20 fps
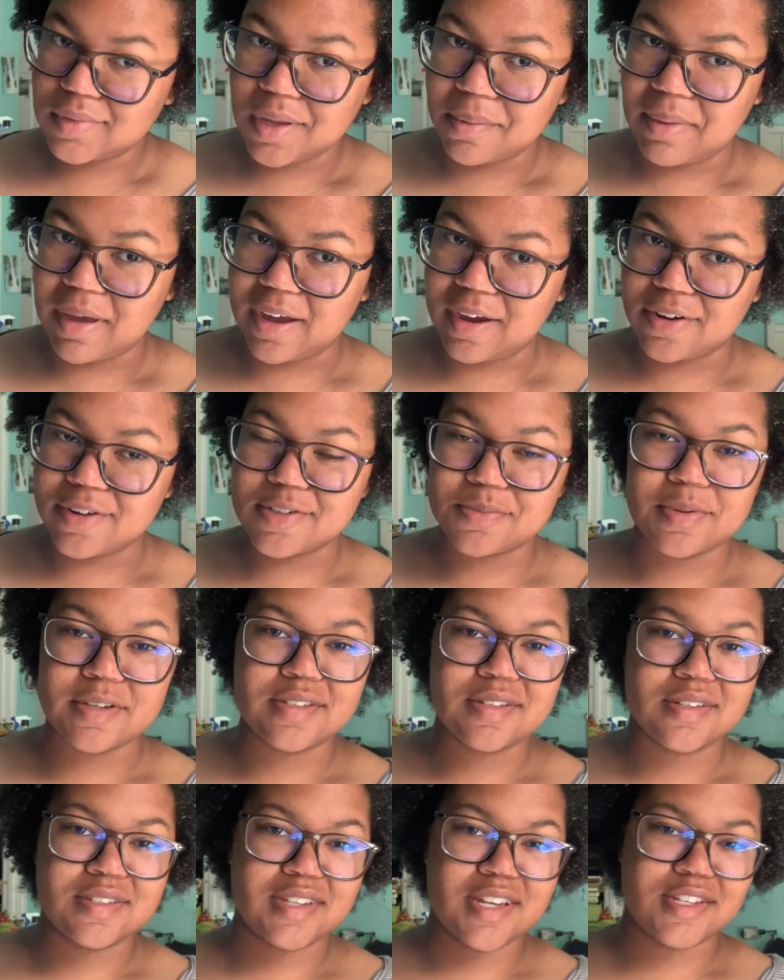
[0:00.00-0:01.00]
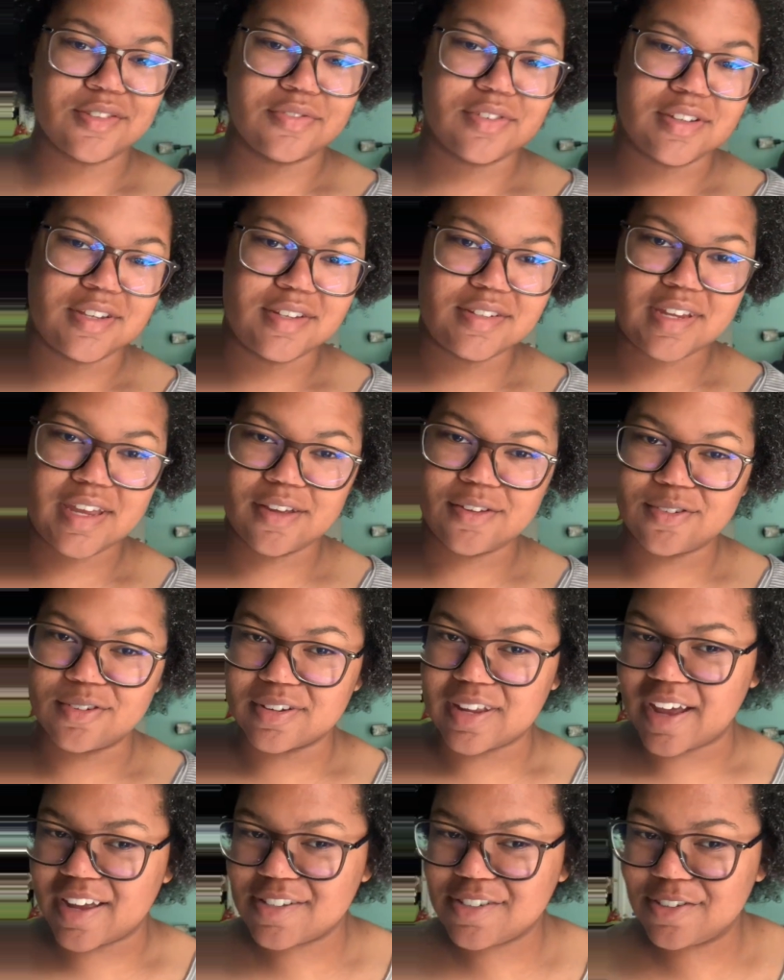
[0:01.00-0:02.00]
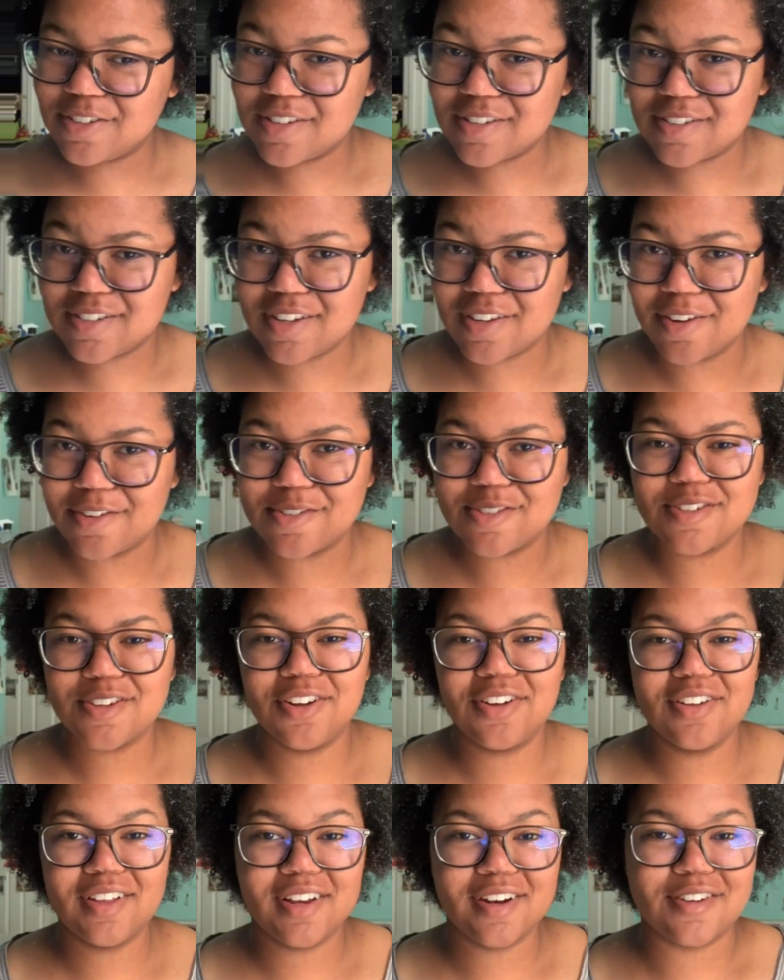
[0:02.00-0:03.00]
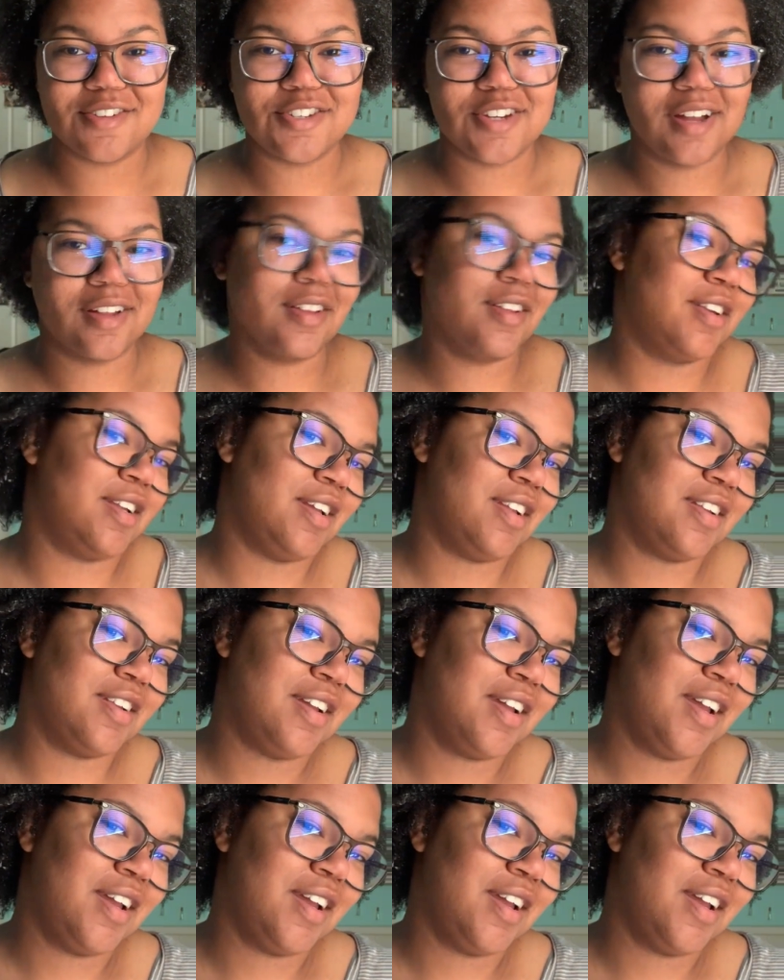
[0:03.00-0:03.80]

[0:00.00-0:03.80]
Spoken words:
My hair has been successfully detangled. As you can see, there's still a lot of gel in it.